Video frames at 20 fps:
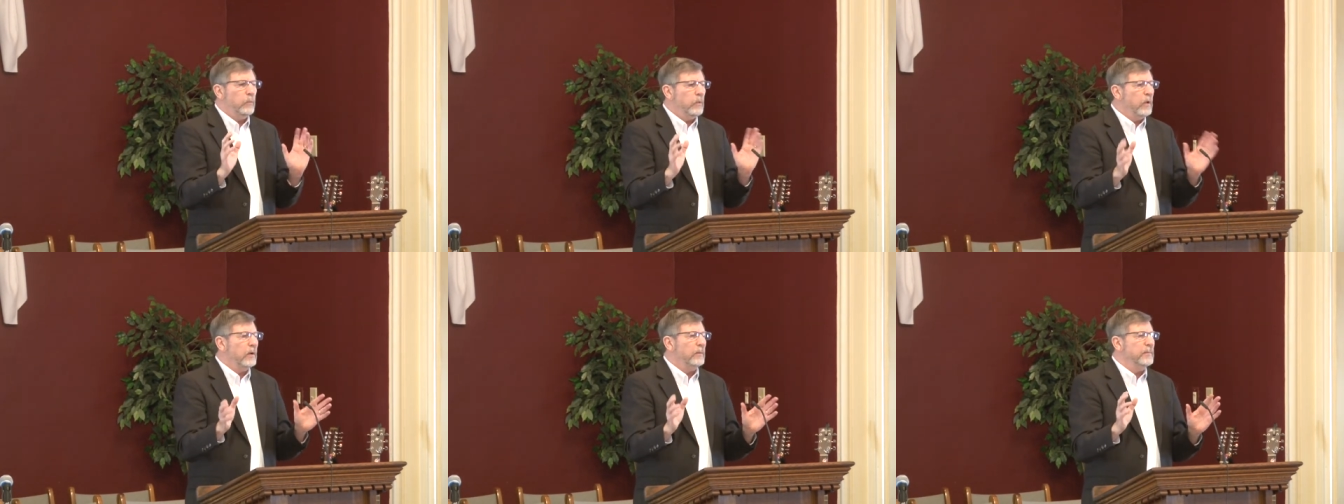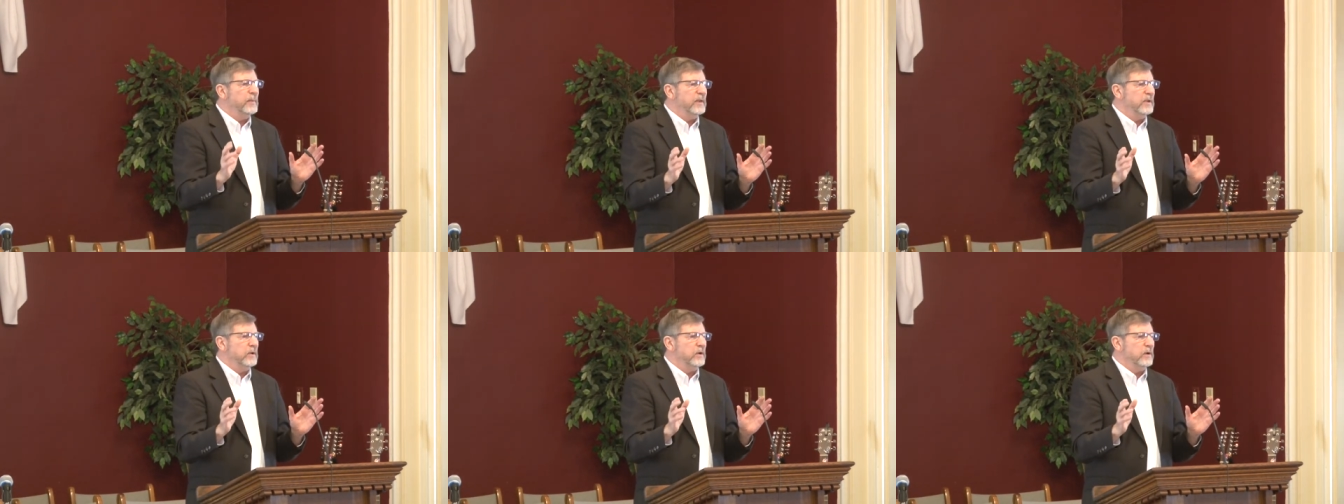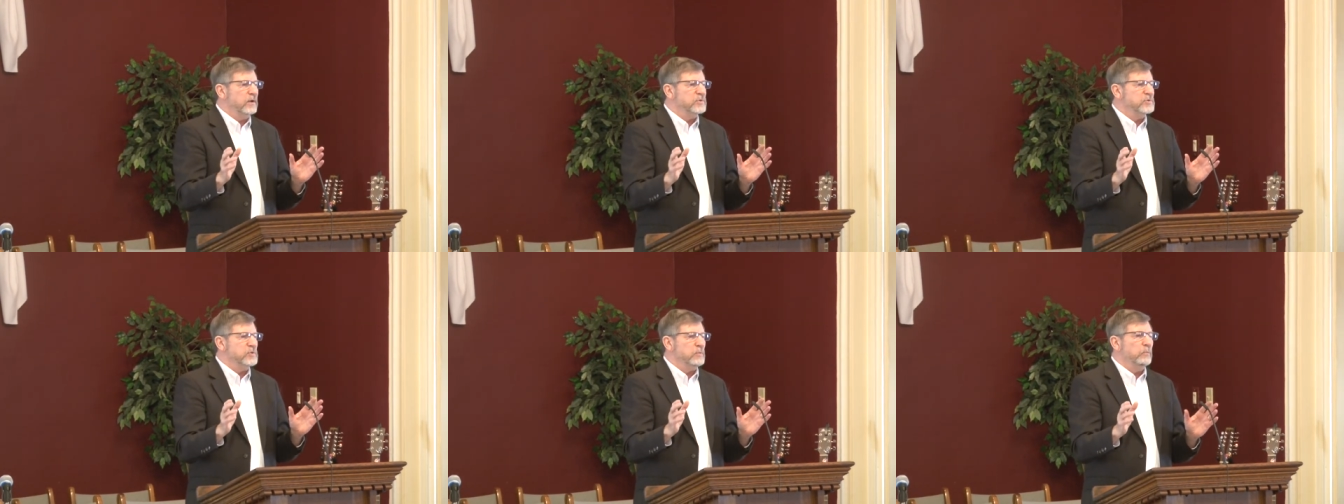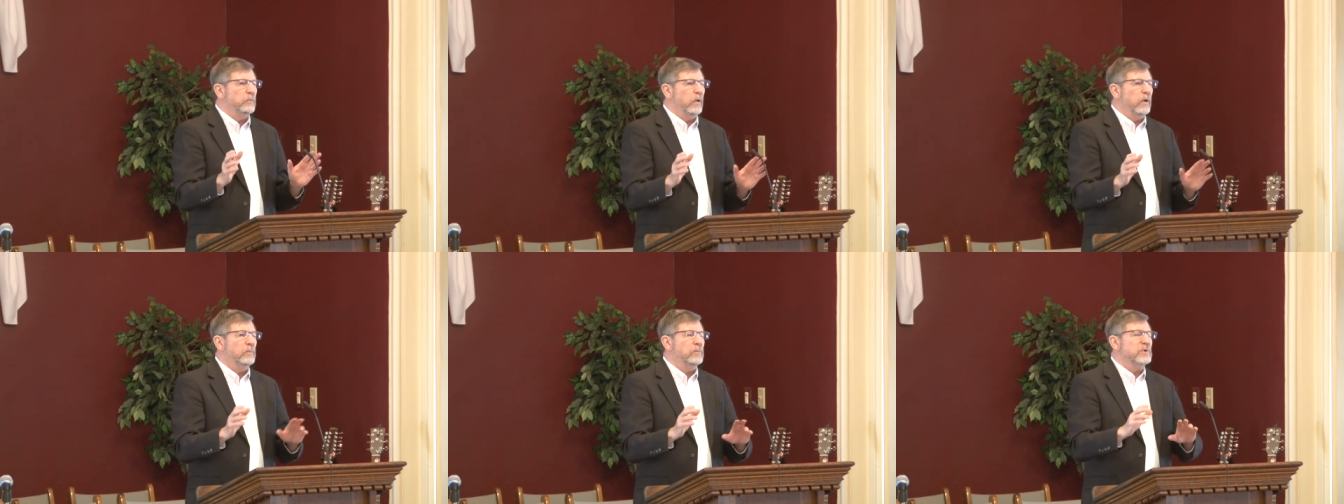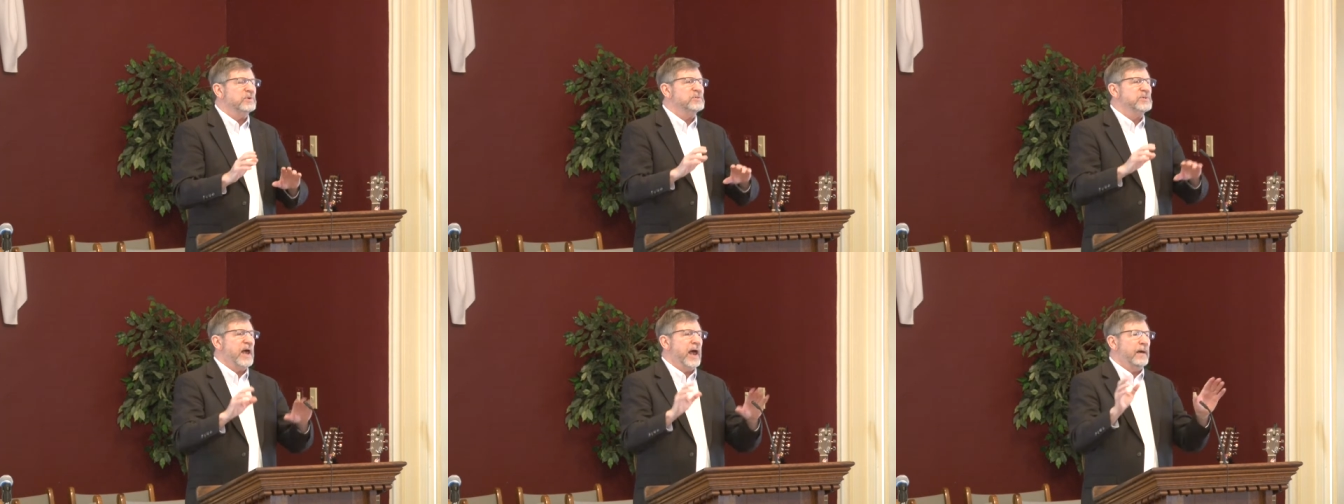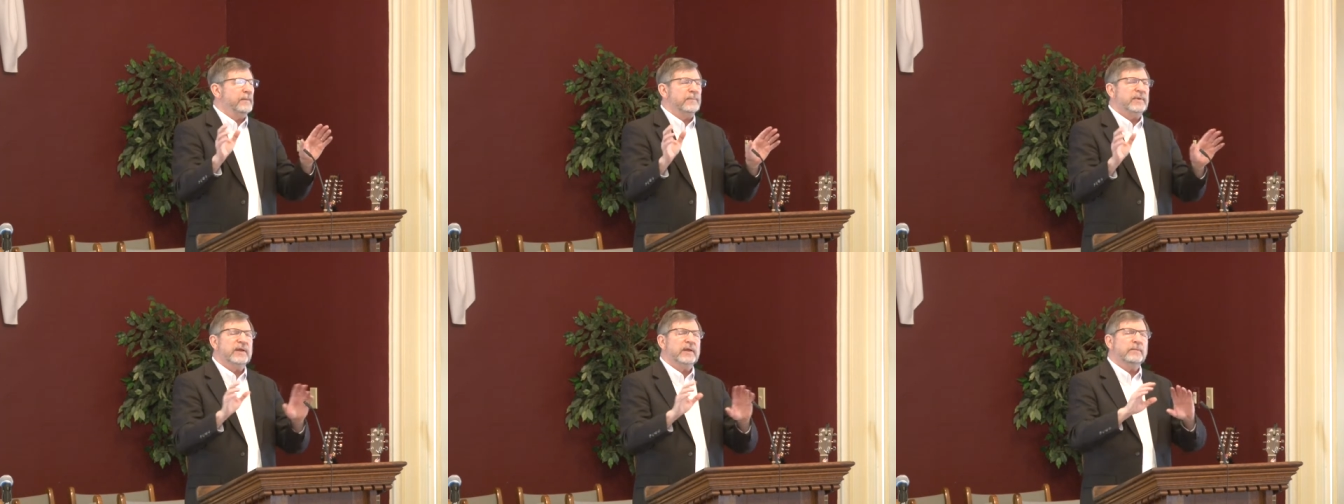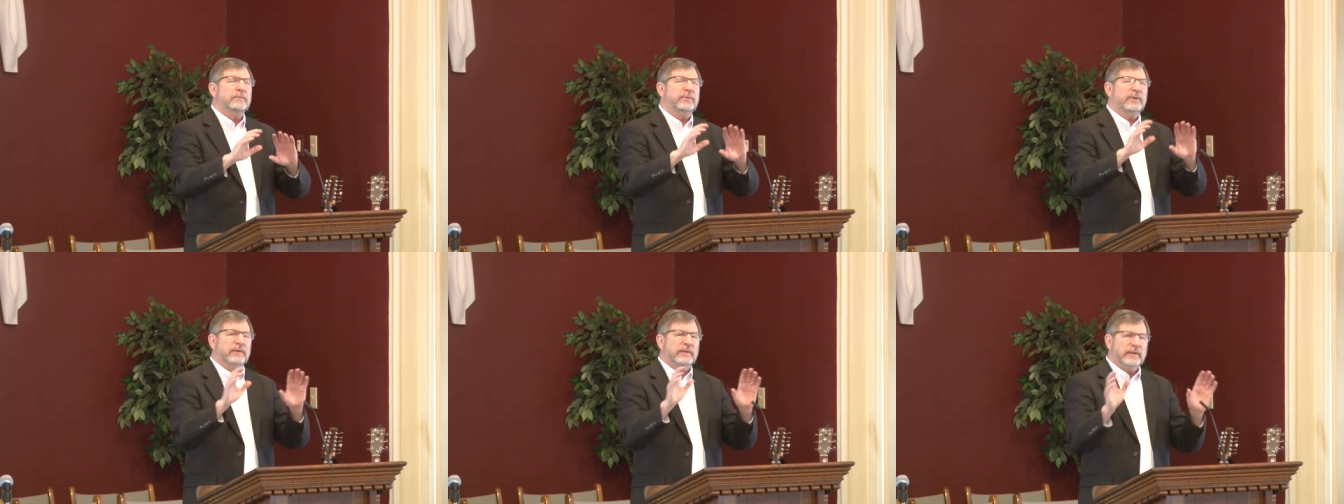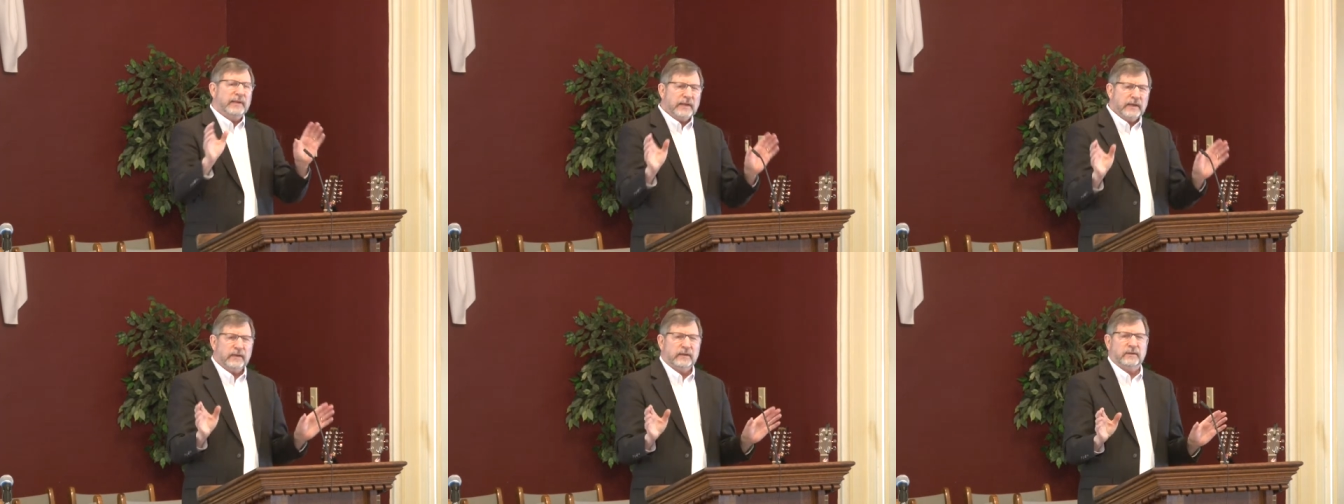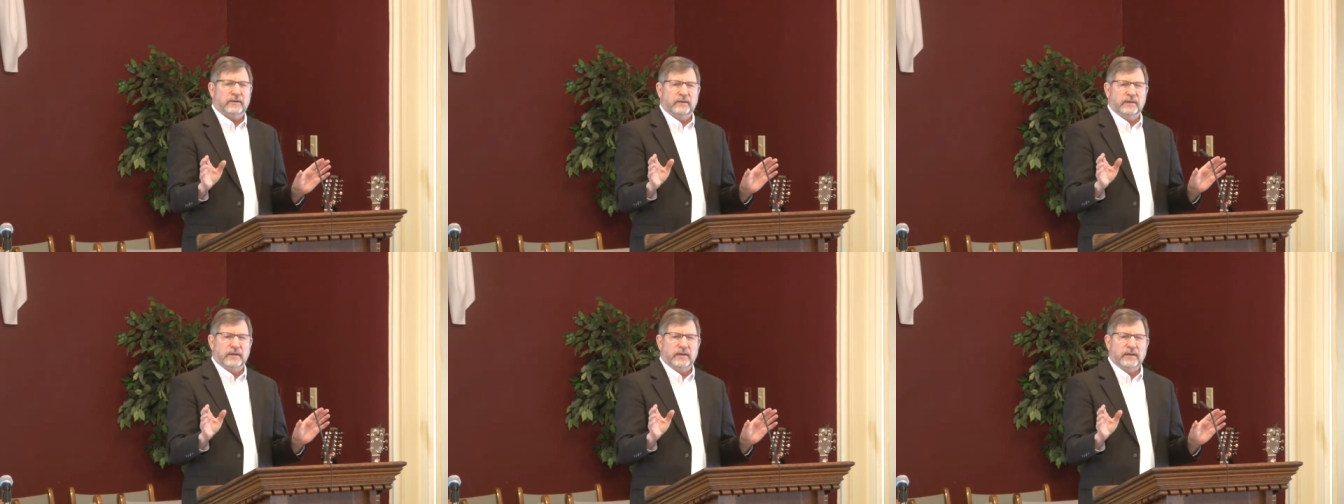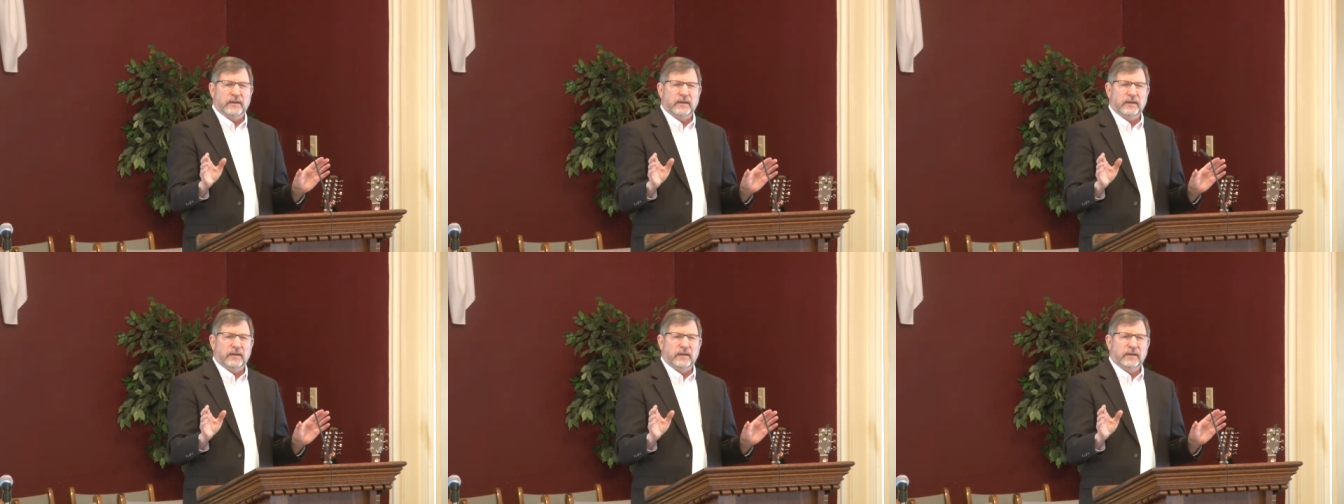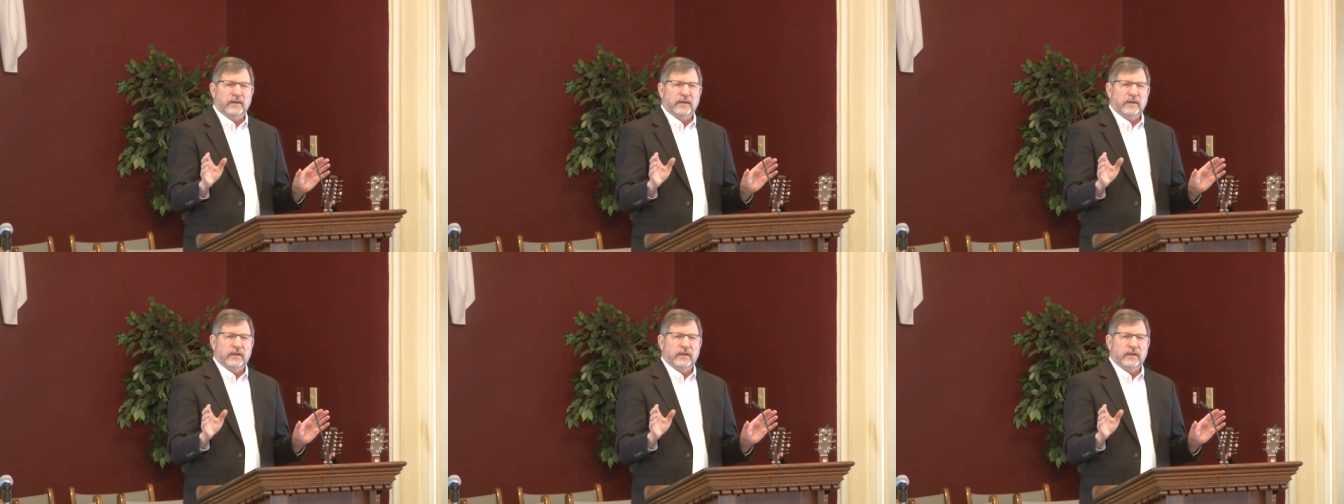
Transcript: Well, because of what was happening politically